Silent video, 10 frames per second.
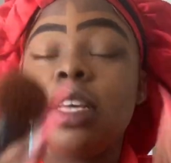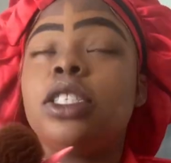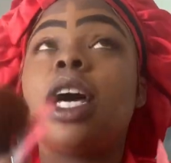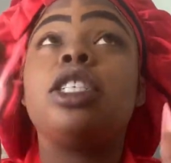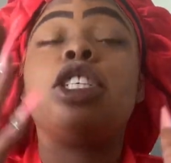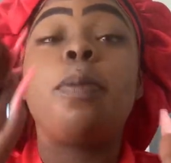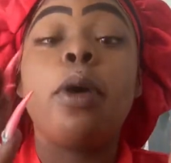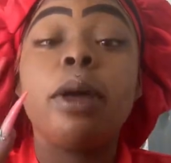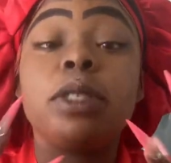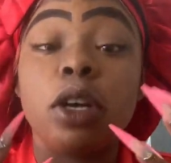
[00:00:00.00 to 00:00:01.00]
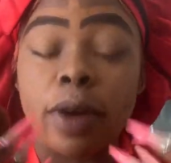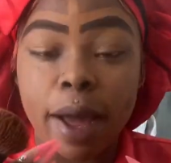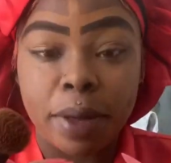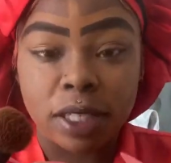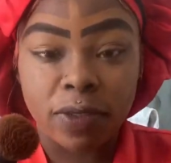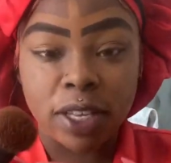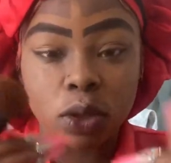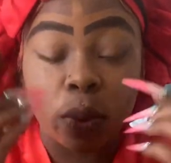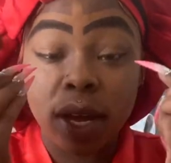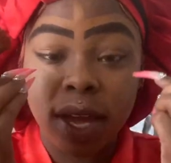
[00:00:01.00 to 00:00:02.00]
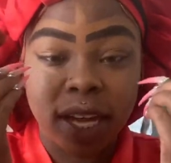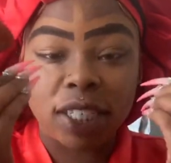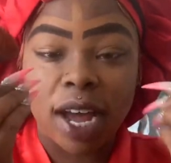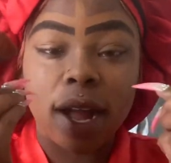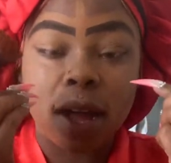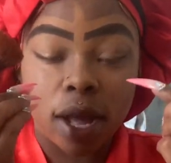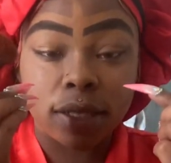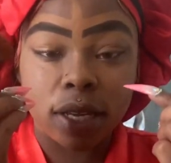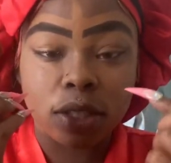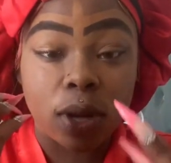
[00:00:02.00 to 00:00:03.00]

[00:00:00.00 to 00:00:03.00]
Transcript: So I jump on him to grab his face so we could catch eye contact,